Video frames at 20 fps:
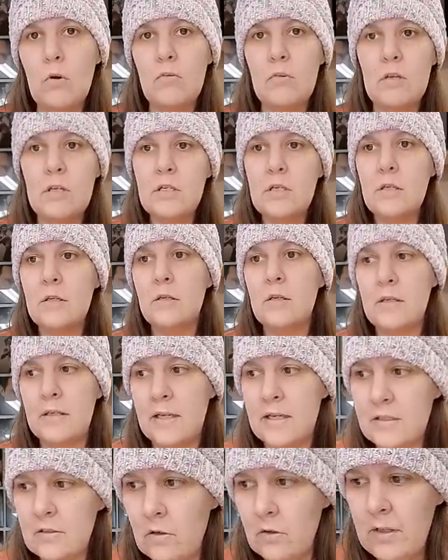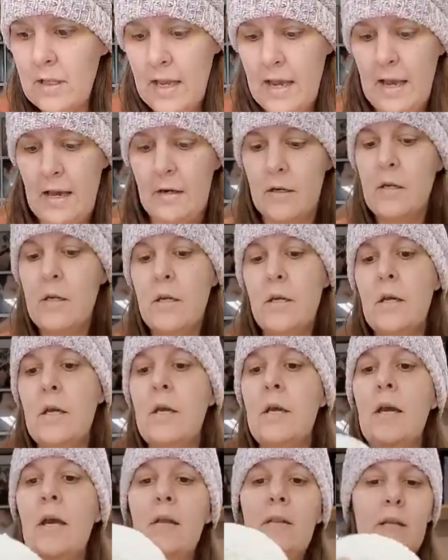of it. And that's all they had.
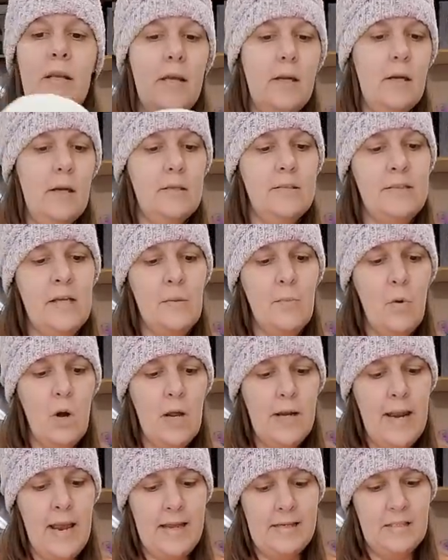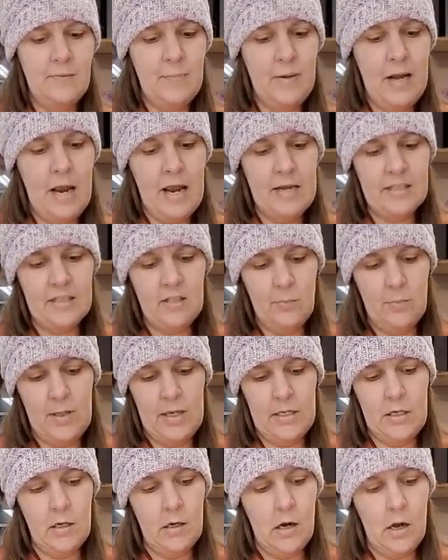And then someone has been asking me
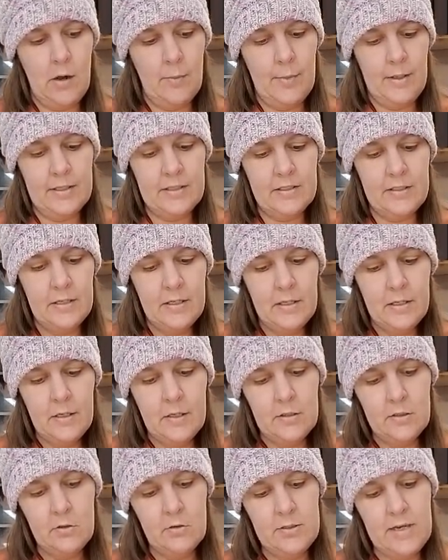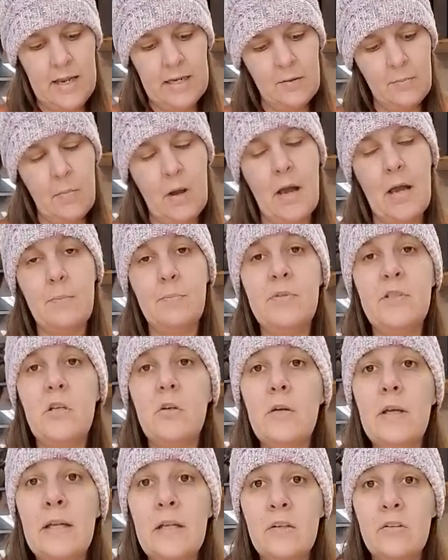in the comments, to take my
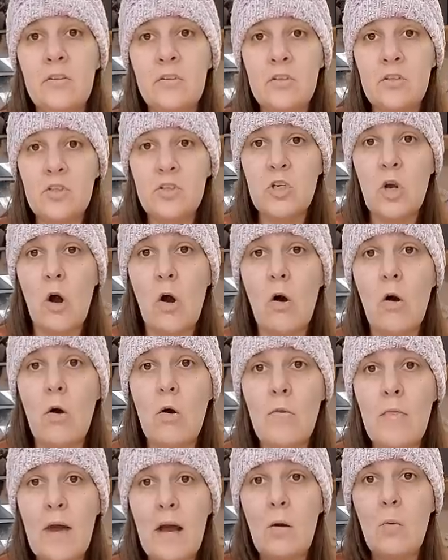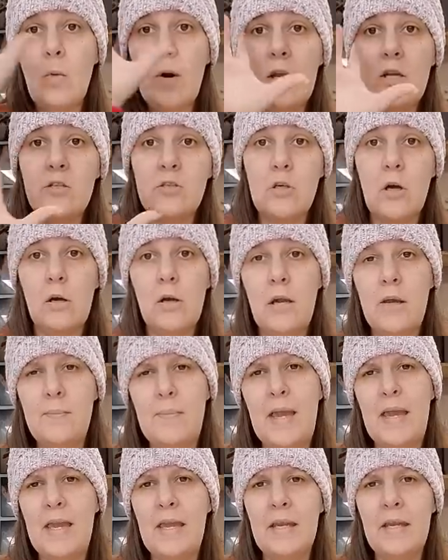Pure Innocent shawl, that white shawl I
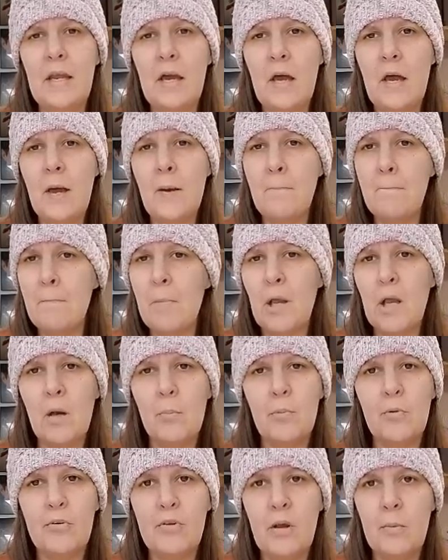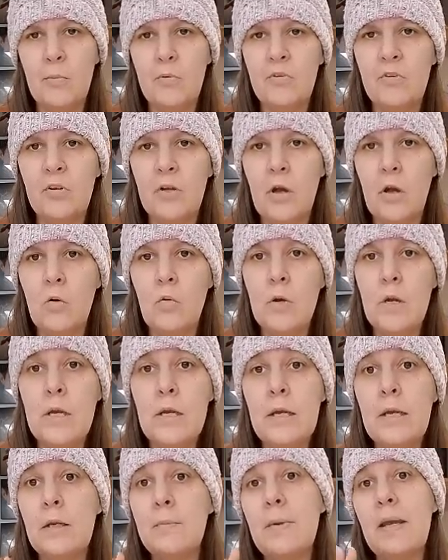made um, a couple summers ago,
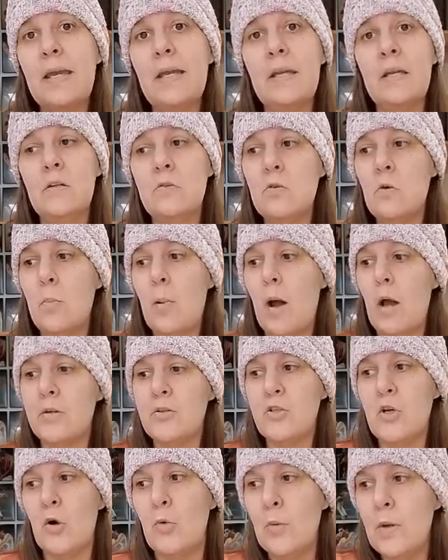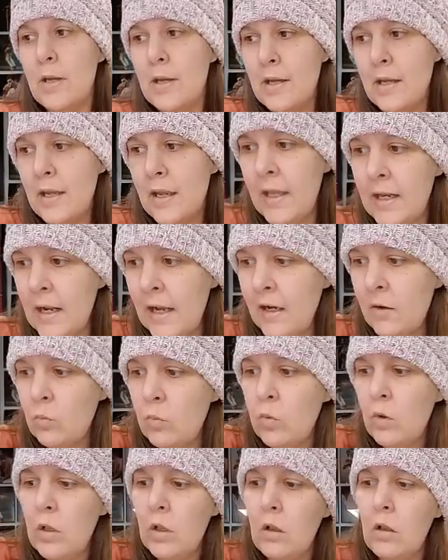and make it into a poncho. And I
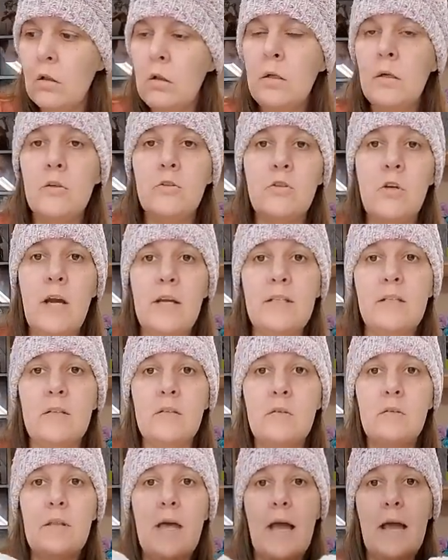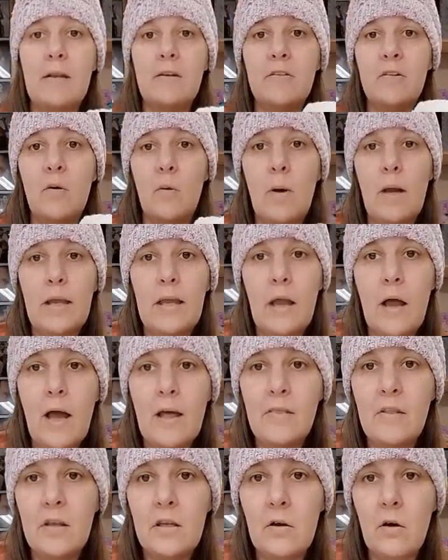will try to do that. So I
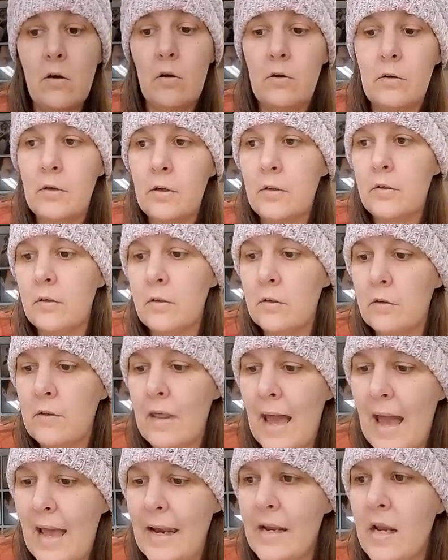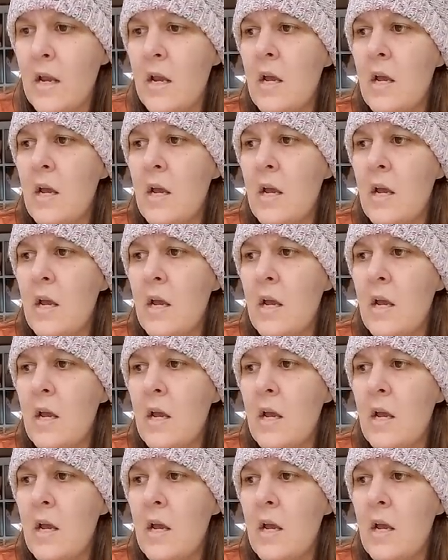got the yarn to do that.